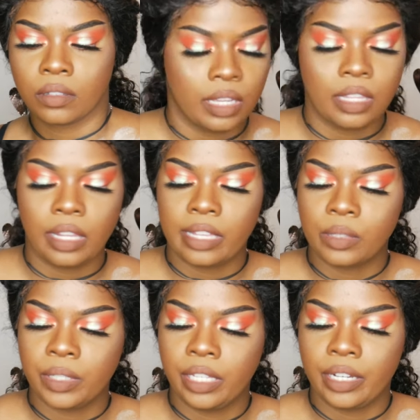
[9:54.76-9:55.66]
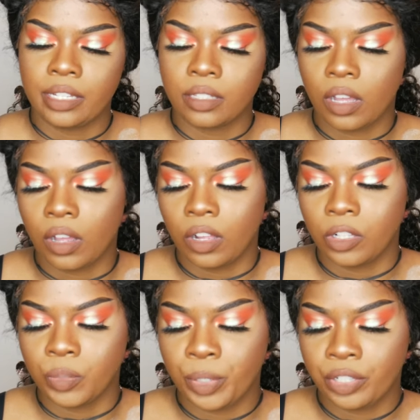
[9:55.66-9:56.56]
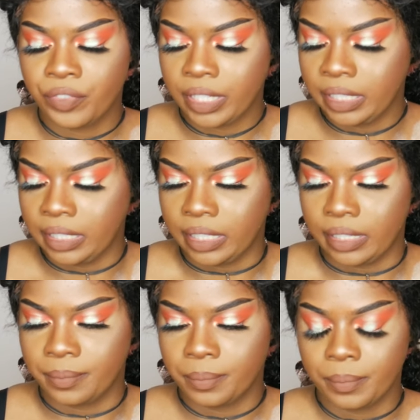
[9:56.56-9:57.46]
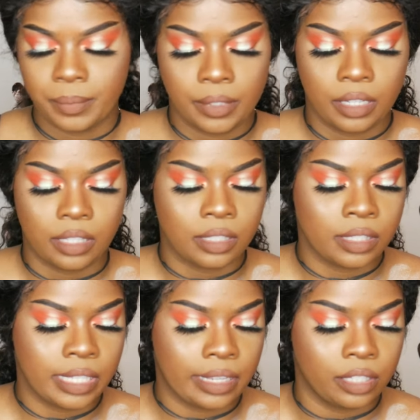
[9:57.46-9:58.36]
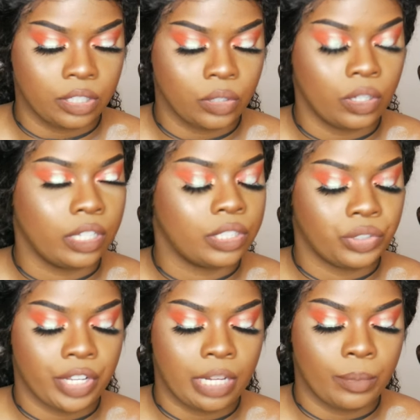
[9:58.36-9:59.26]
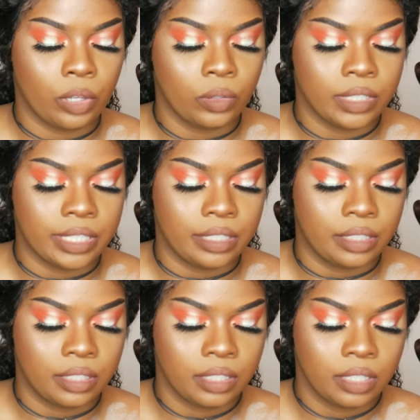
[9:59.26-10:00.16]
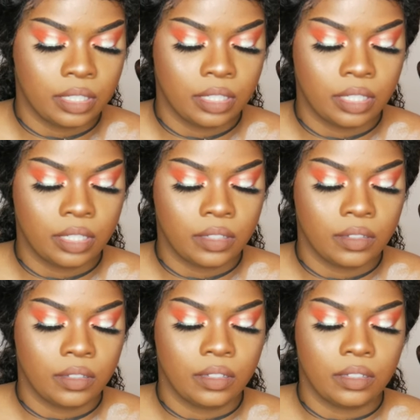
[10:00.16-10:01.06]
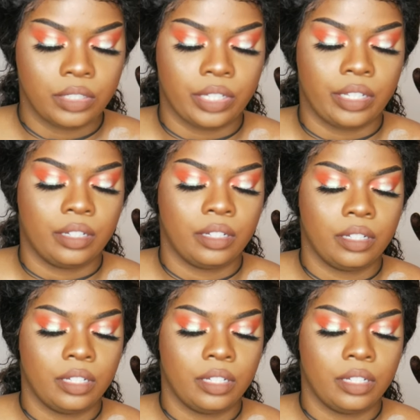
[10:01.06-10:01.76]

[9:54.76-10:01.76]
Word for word: And the last one here is called Perfectly Lit. And this is like a, a straight up golden shade.